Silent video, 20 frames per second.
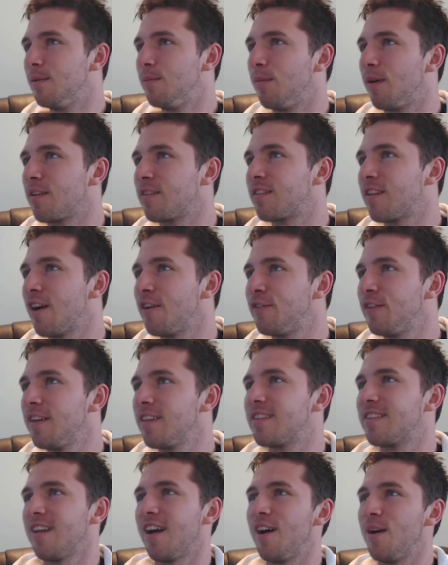stuff
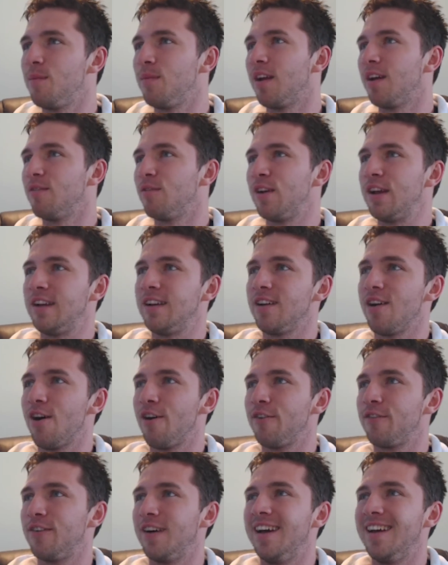is that I'm like reading
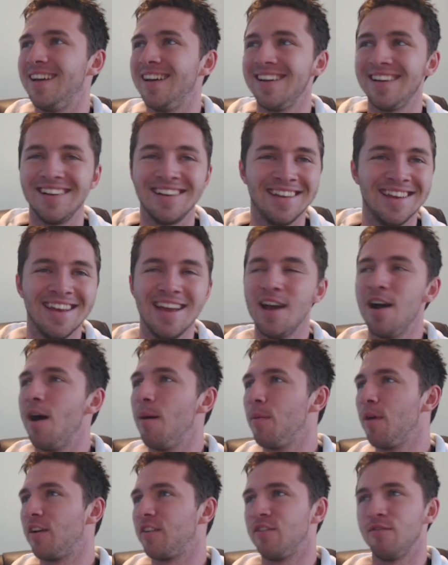off.
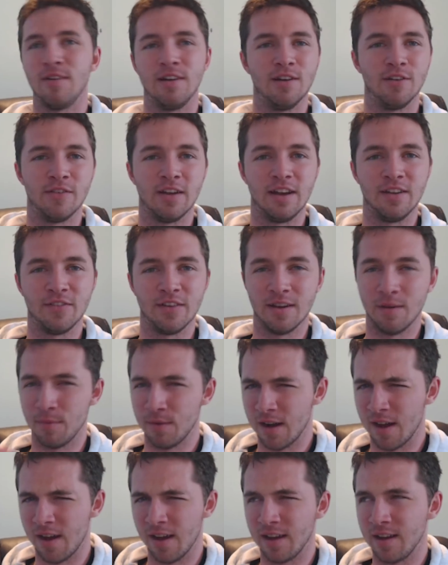I'm not actually reading off anything,
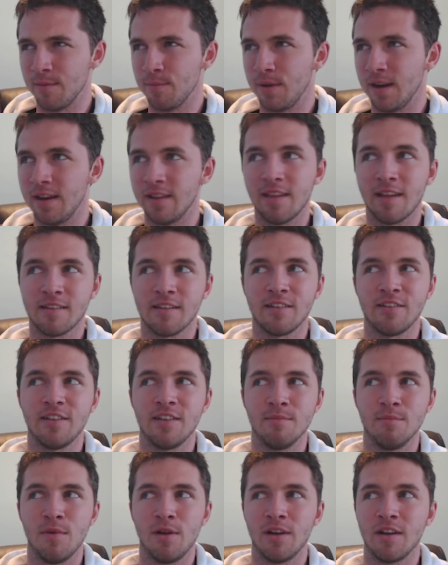I'm lying completely. That's actually
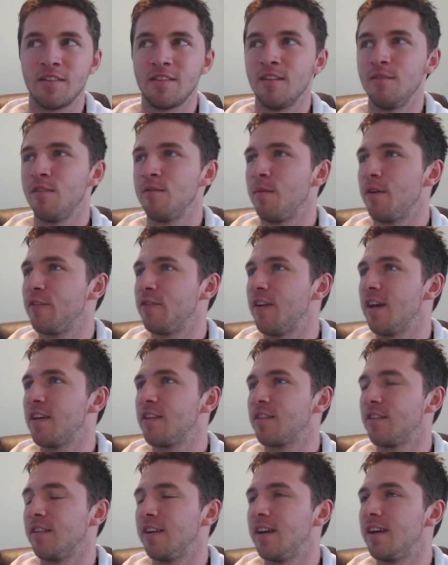a monitor with my
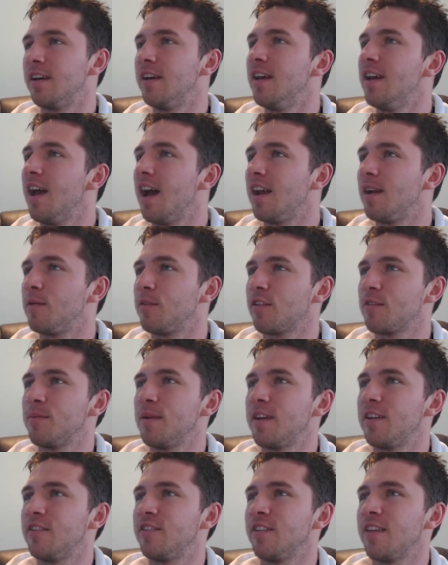face on it, and I'm just
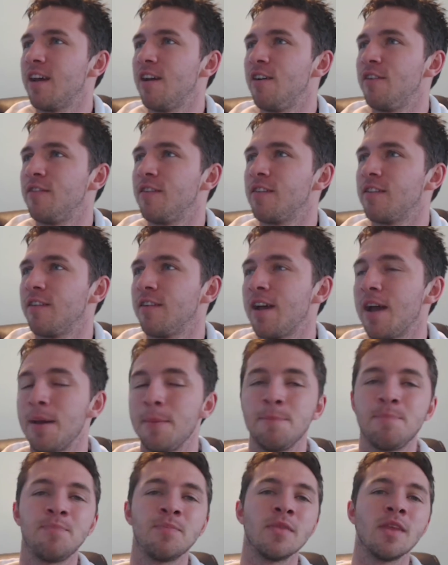making sure that everything's okay.
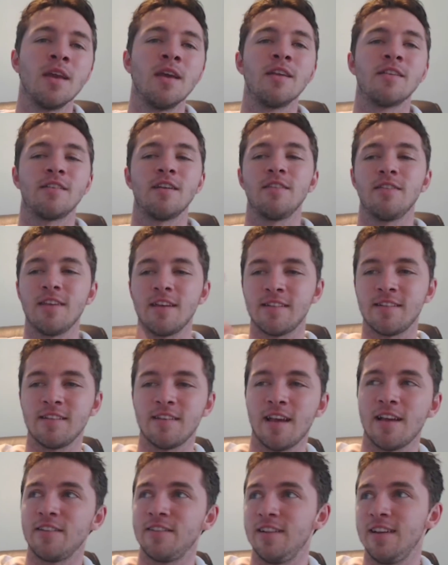So this is
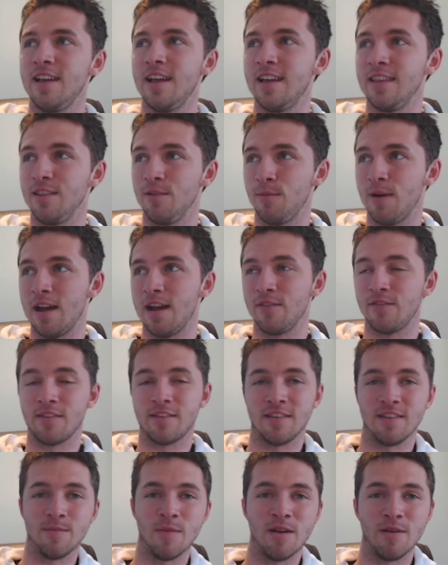actually in the way of
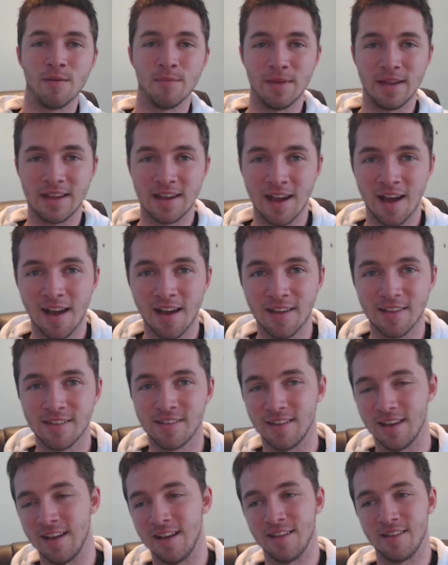this at the moment
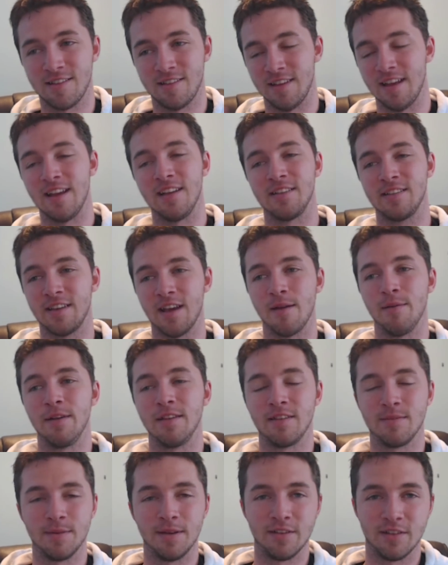because it's
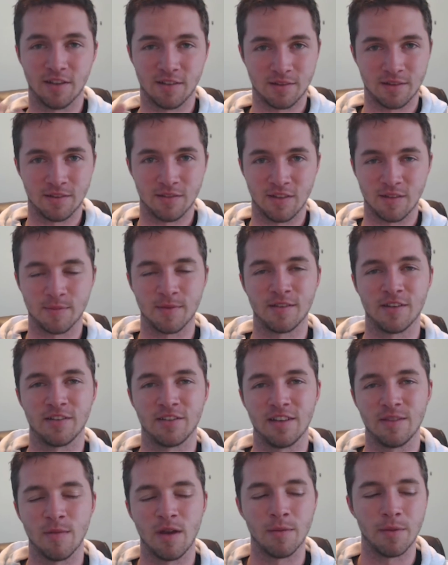going to be, just because of its
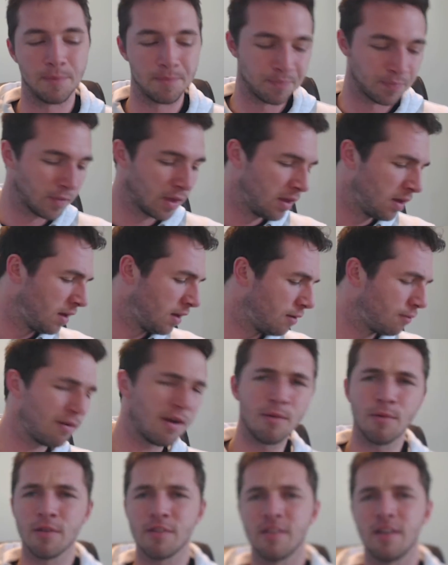position at the moment.
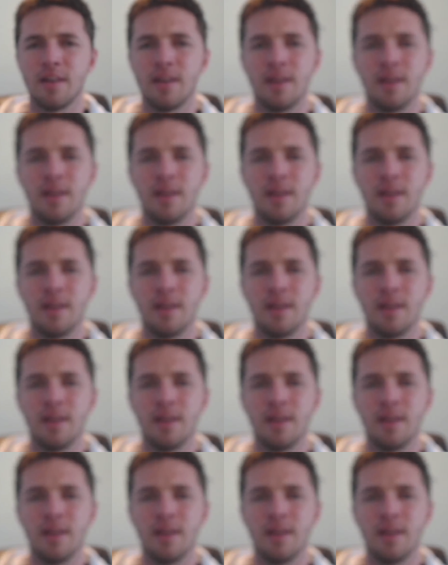Where was I?